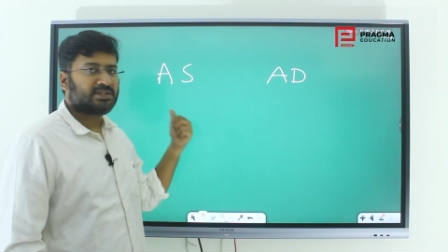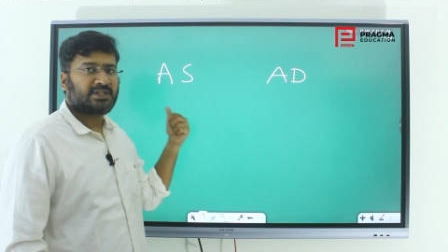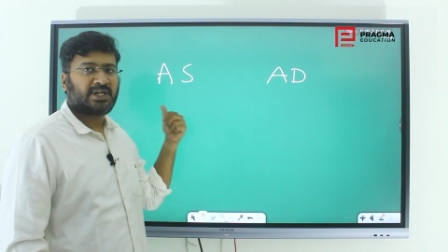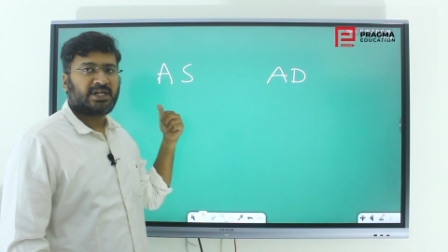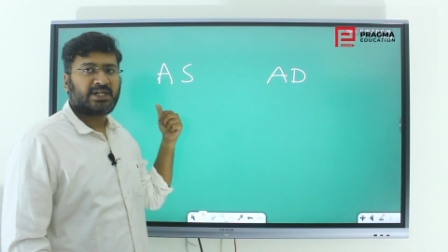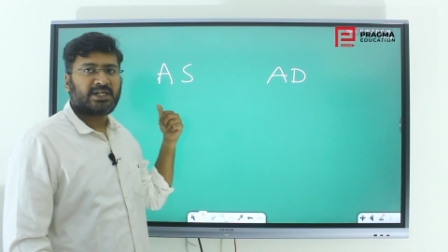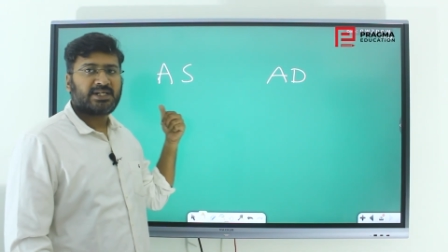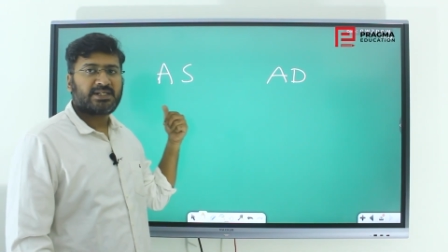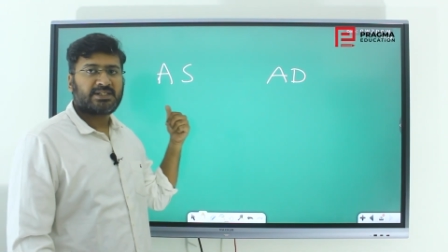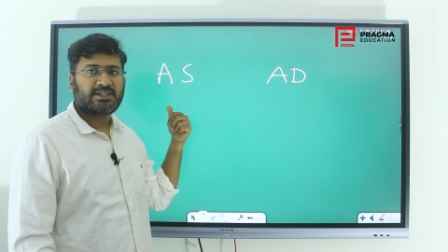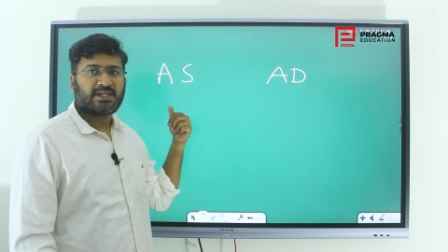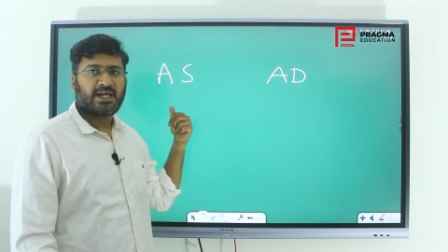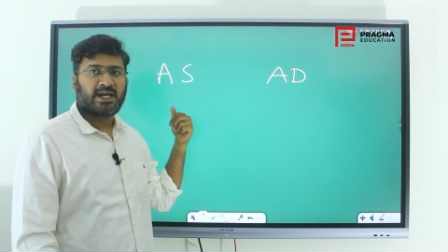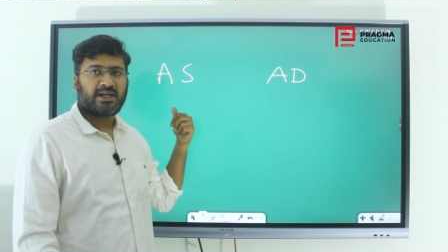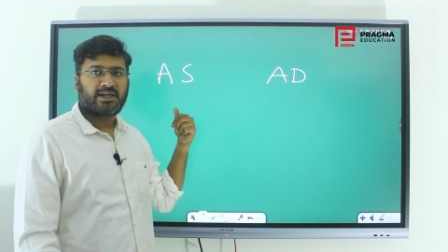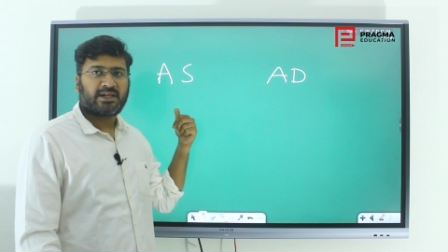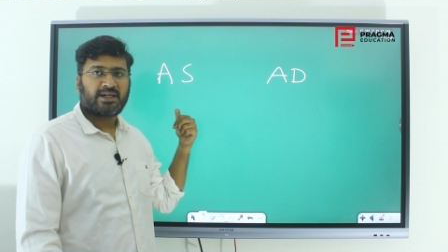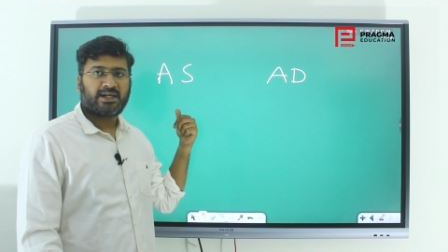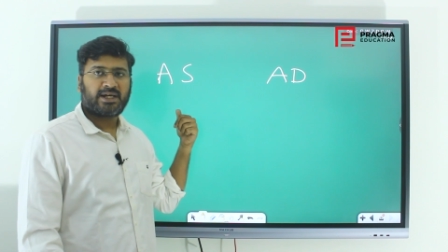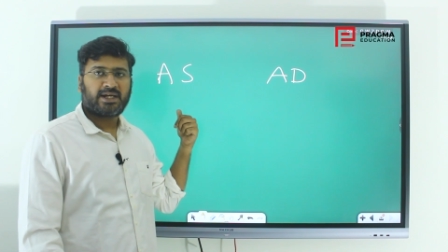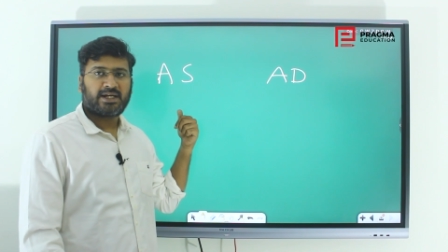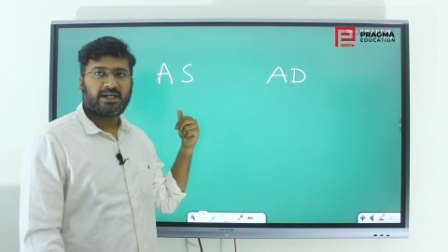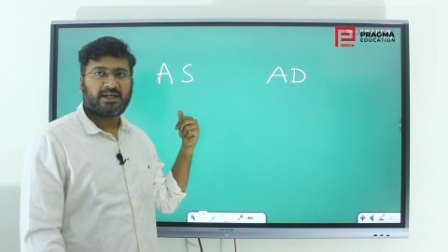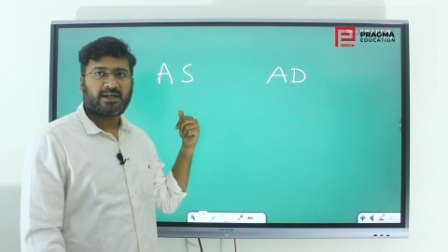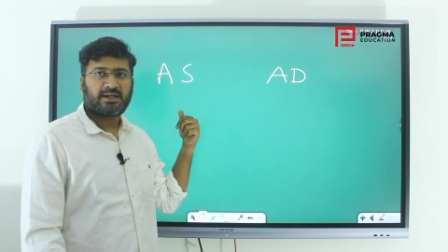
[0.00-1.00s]
That is
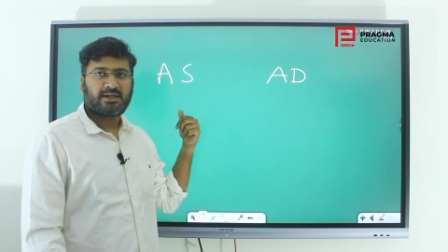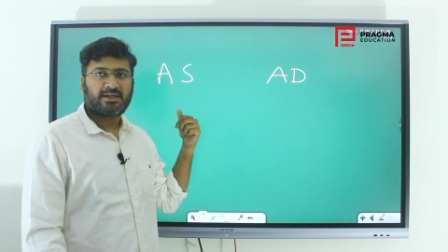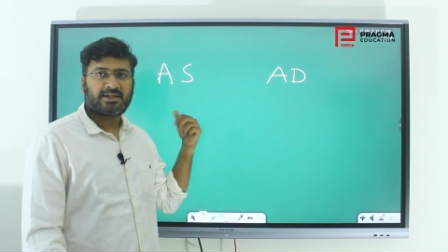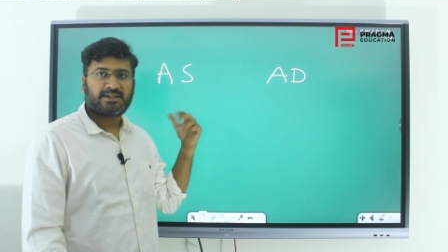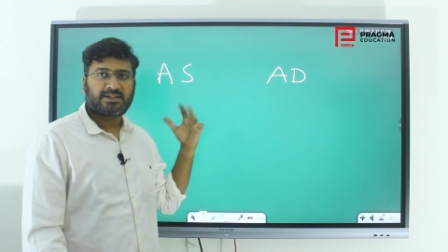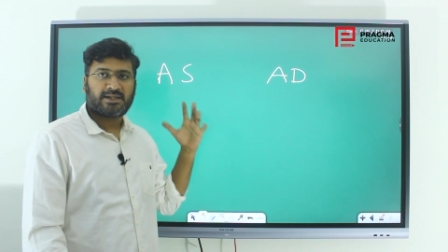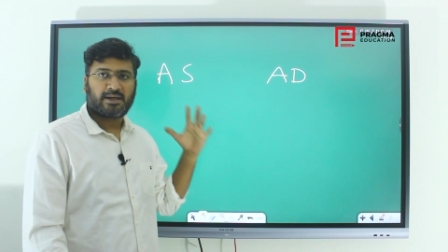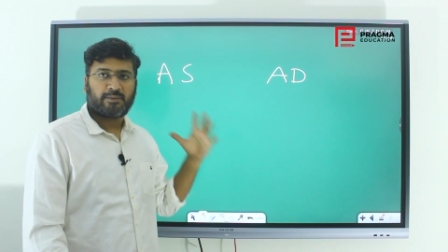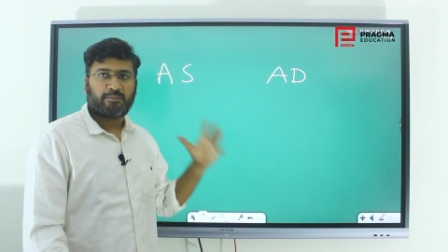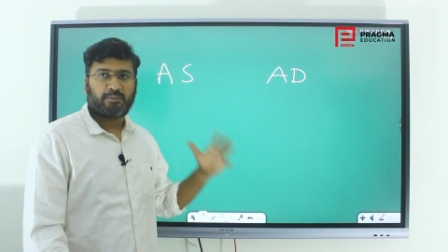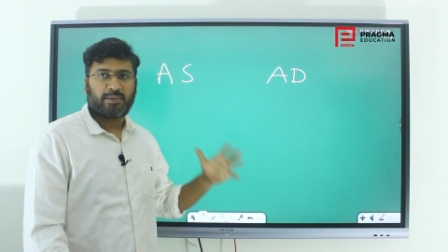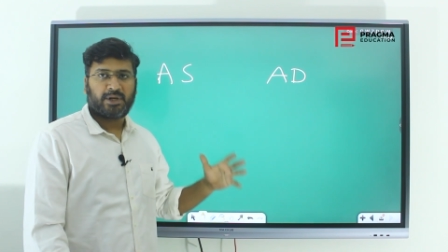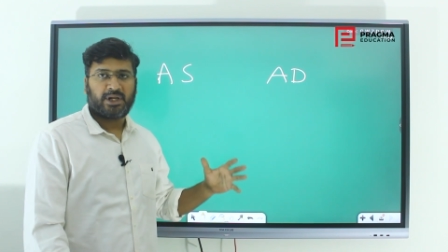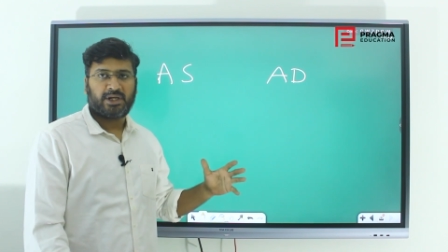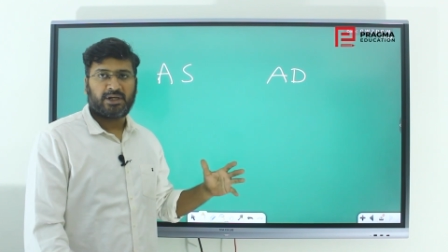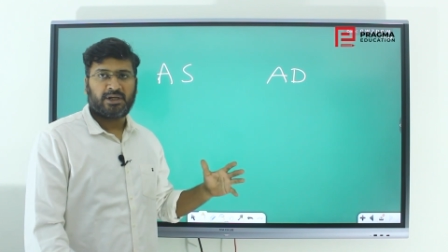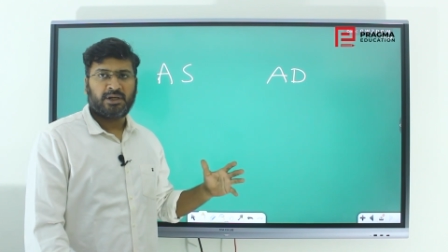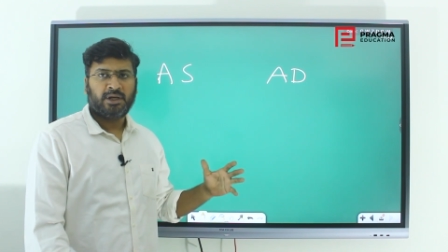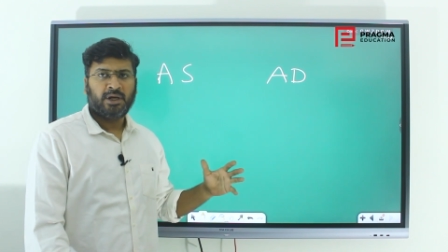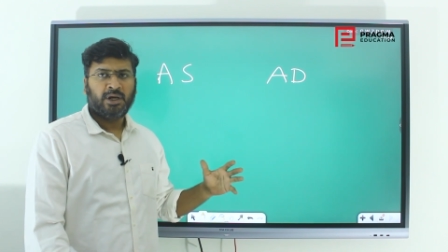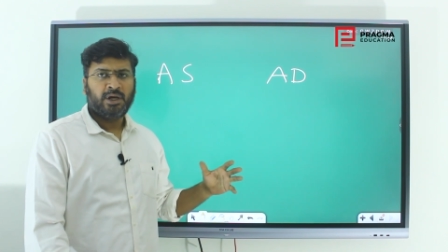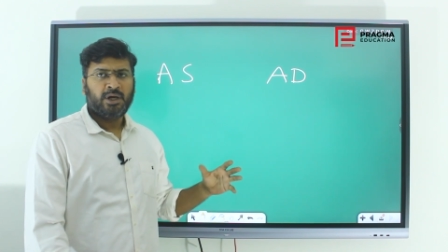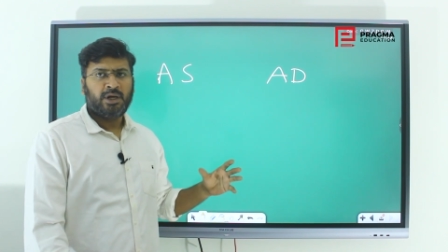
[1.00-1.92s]
aggregate supply.